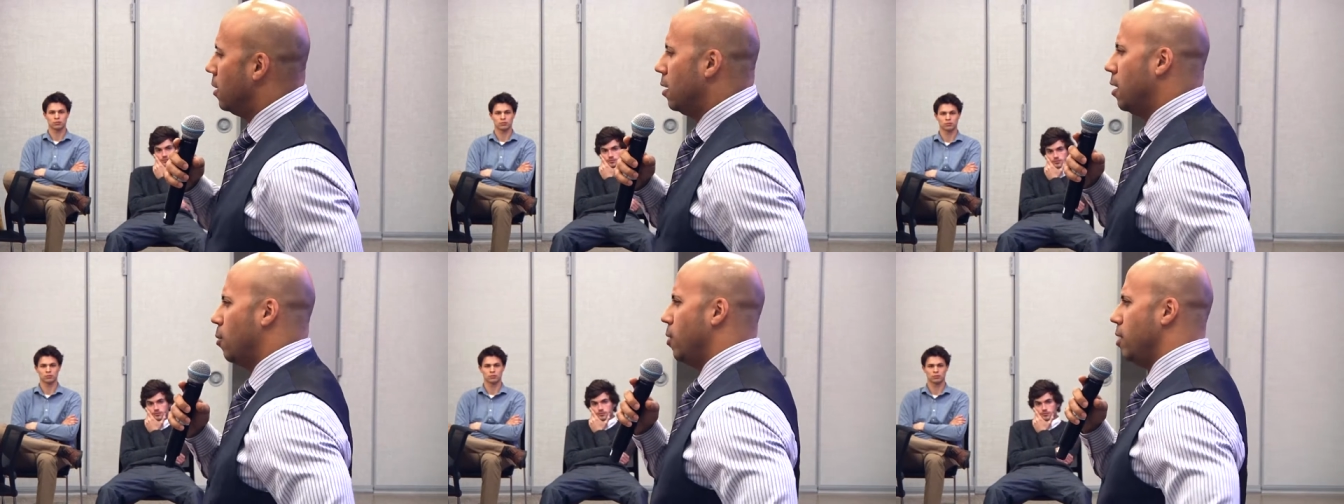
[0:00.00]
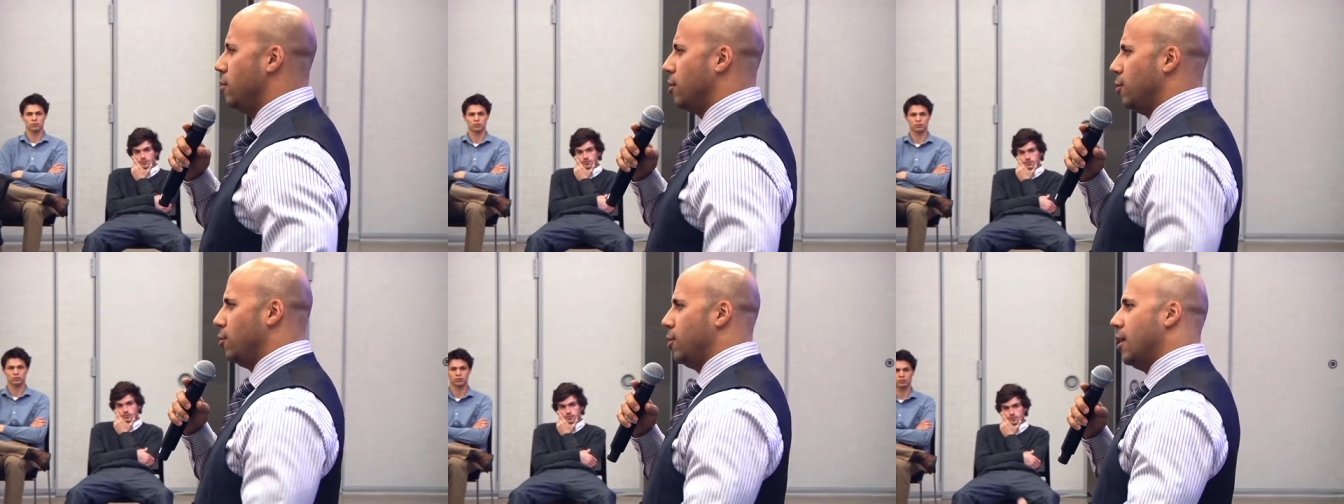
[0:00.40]
And they're like, wait,
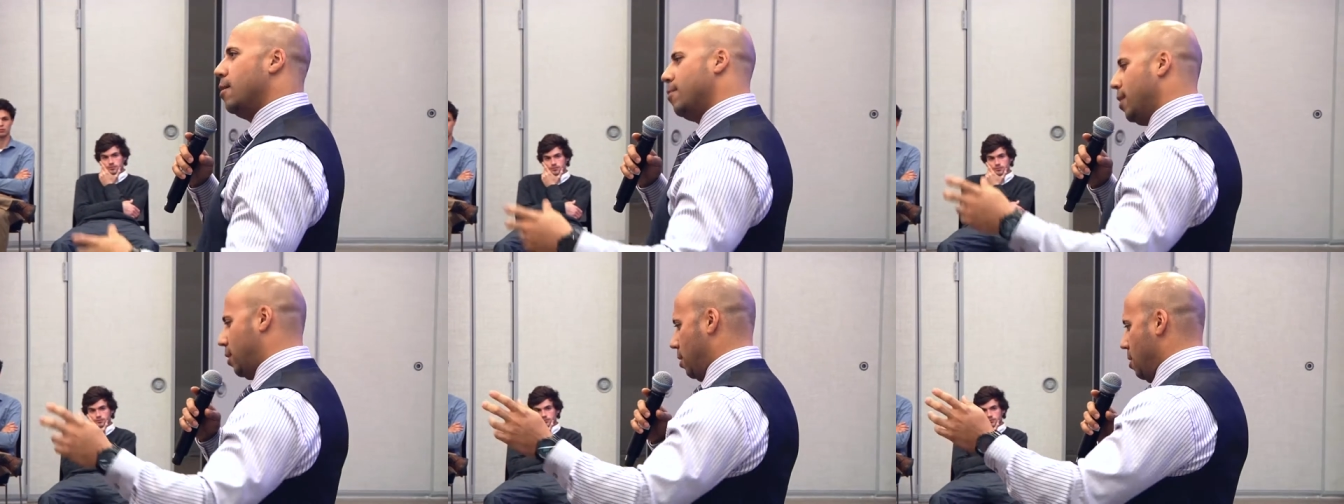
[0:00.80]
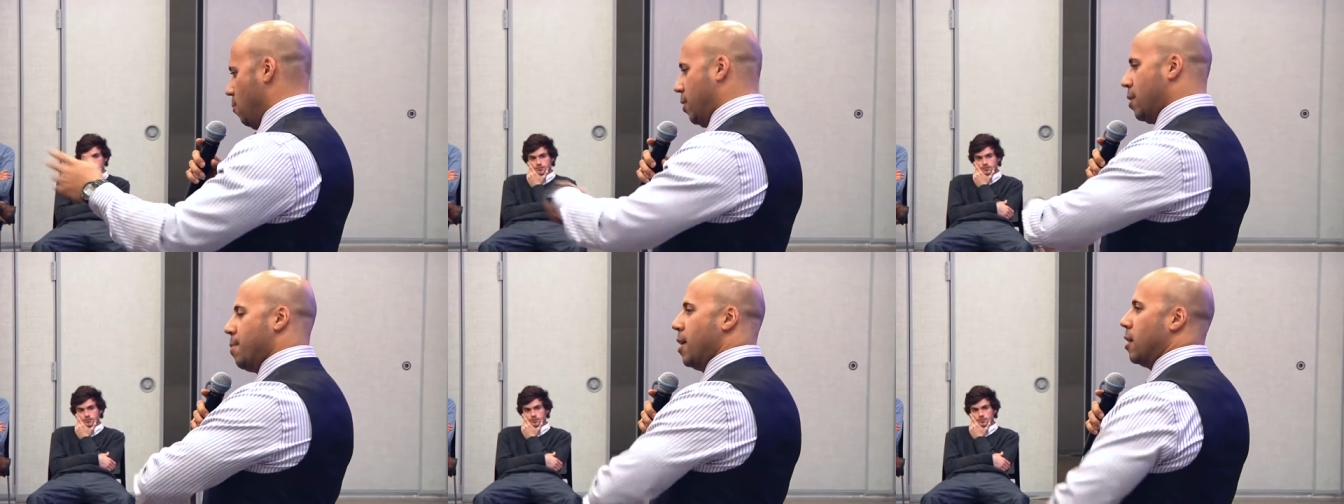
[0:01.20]
you can do that? I'm like, yeah,
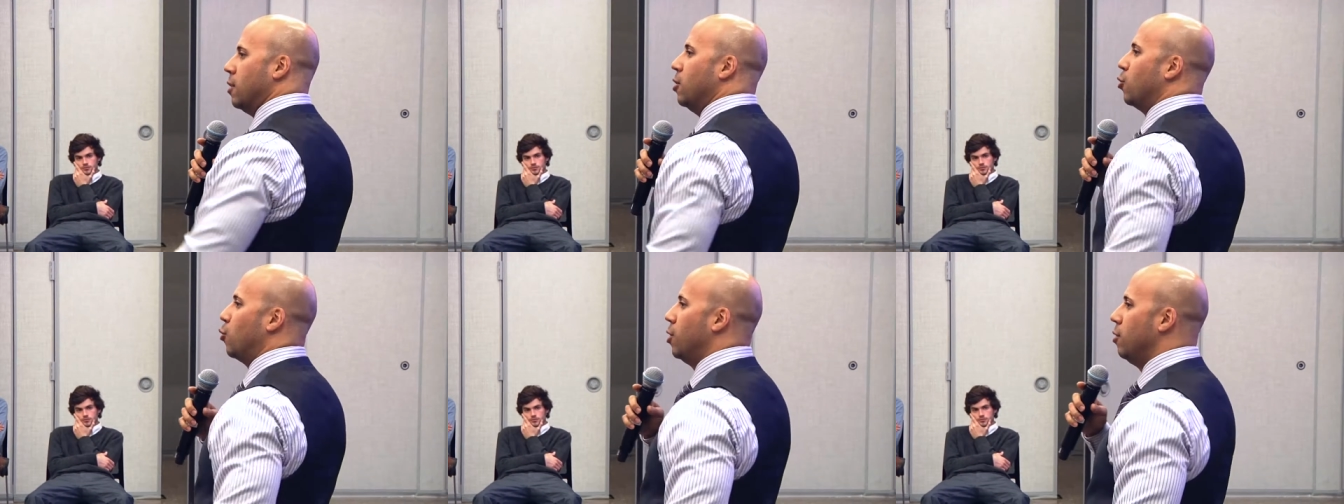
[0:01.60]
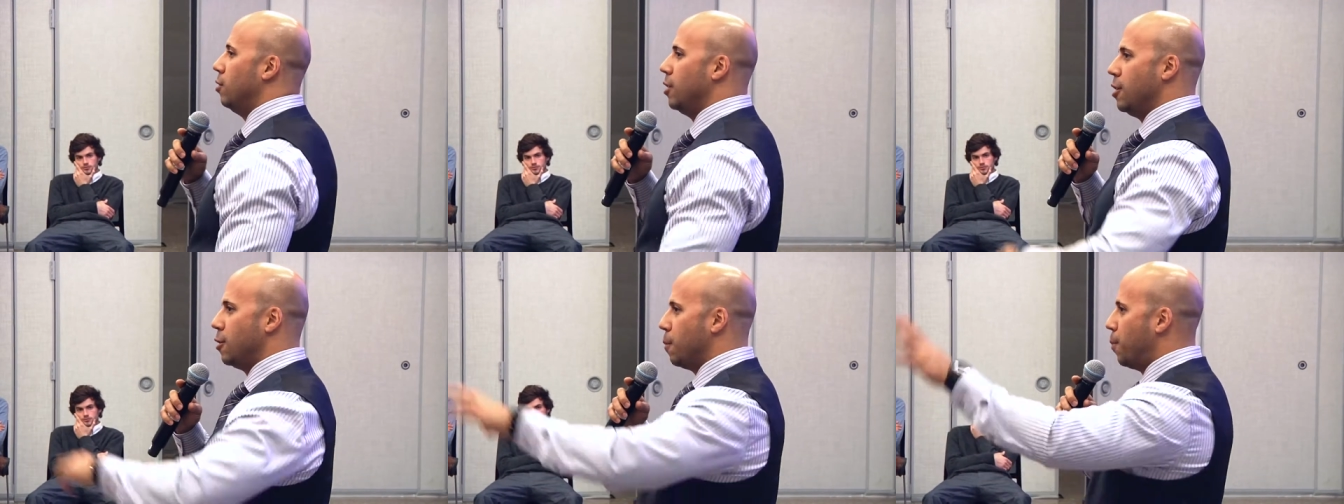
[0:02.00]
we can make it look real
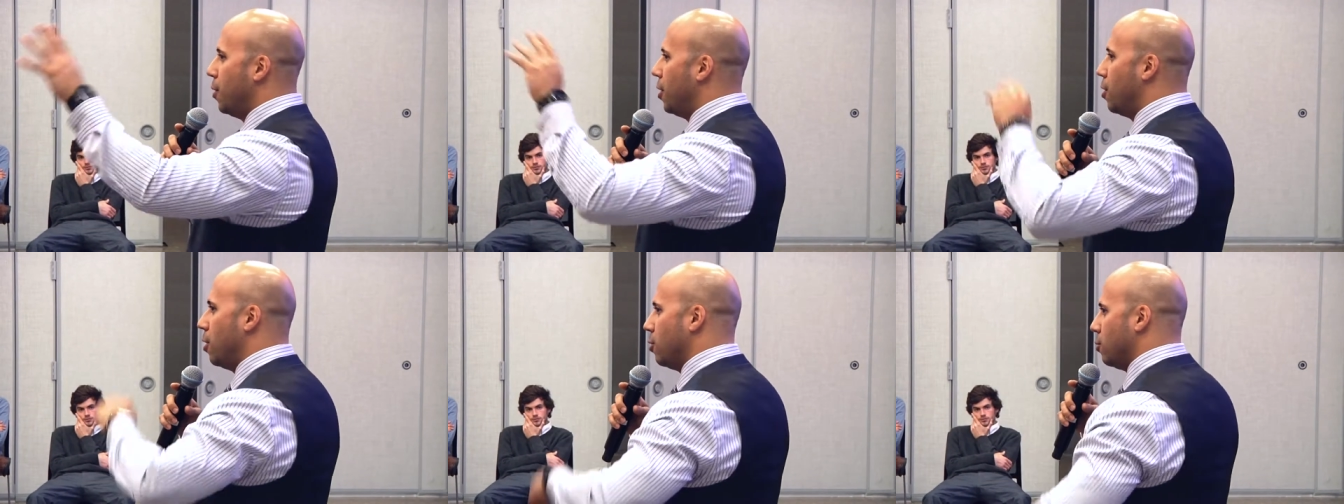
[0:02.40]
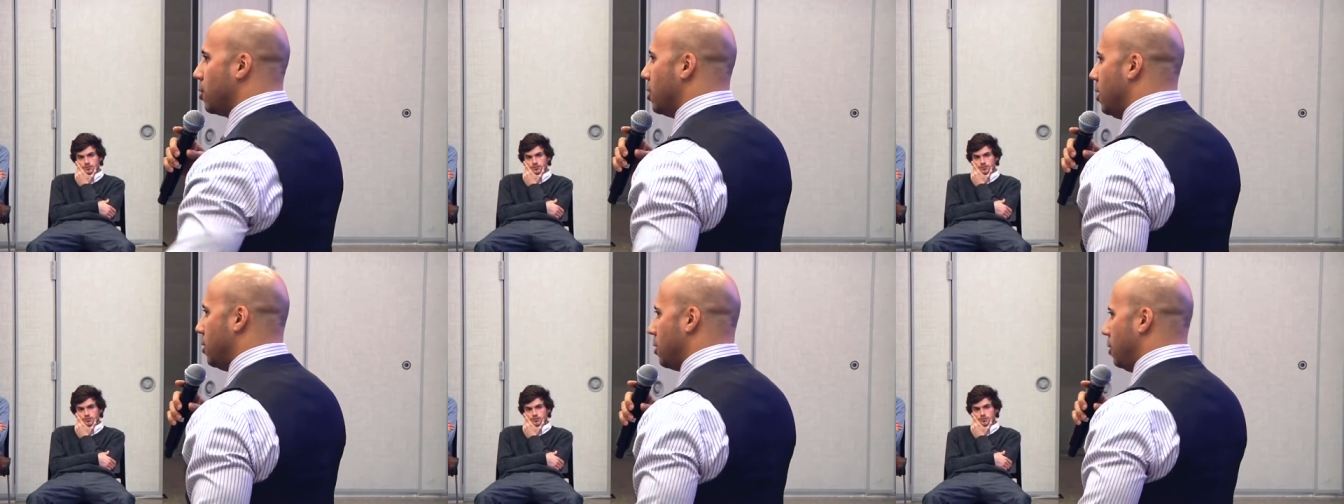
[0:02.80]
and then you can put it on those
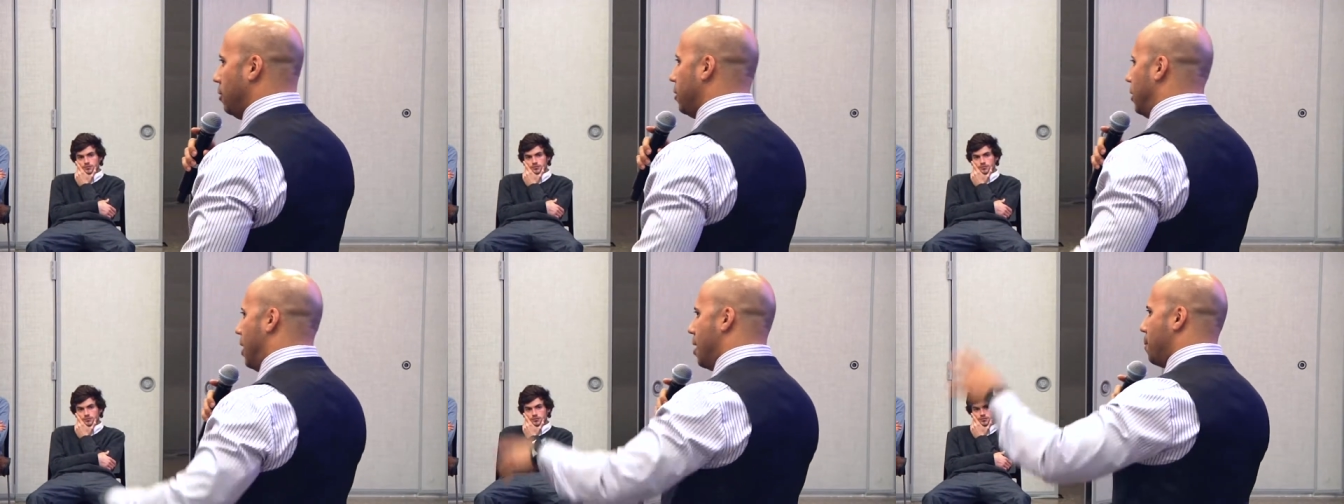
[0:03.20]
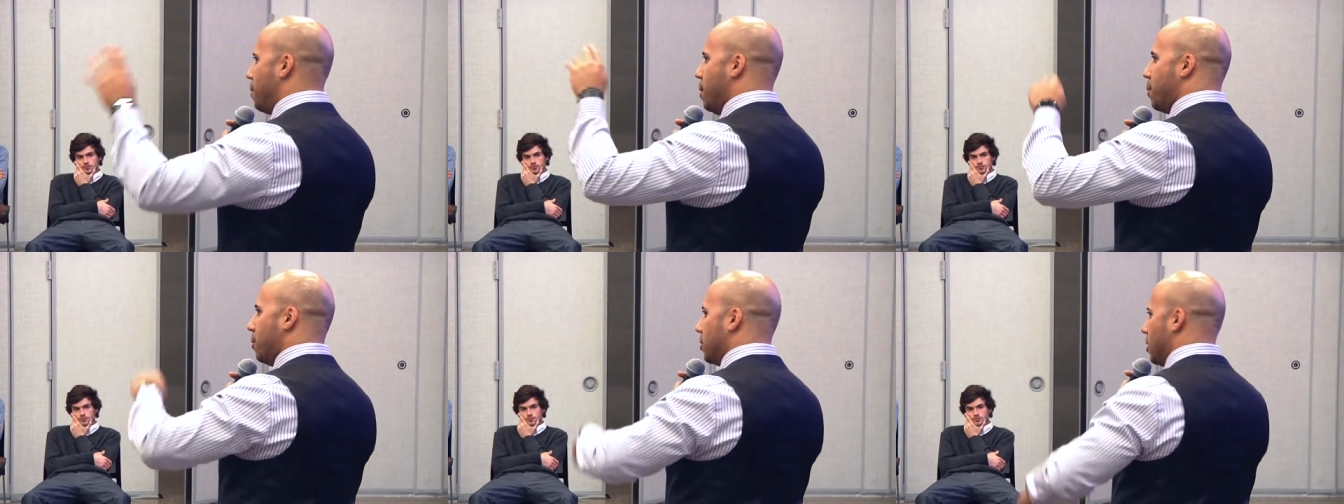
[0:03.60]
things and you a lot of people